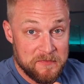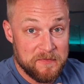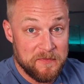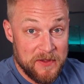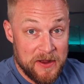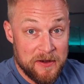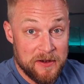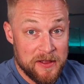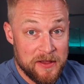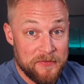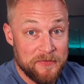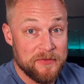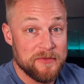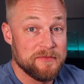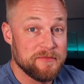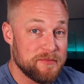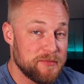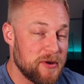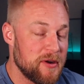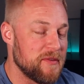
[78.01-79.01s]
Fair enough?
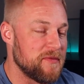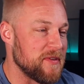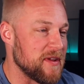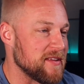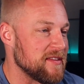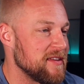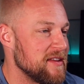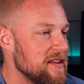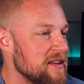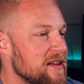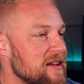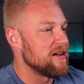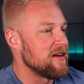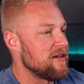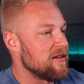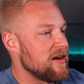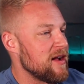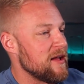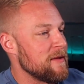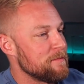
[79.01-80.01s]
Perfect.
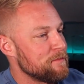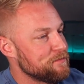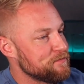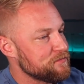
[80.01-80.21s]
All right.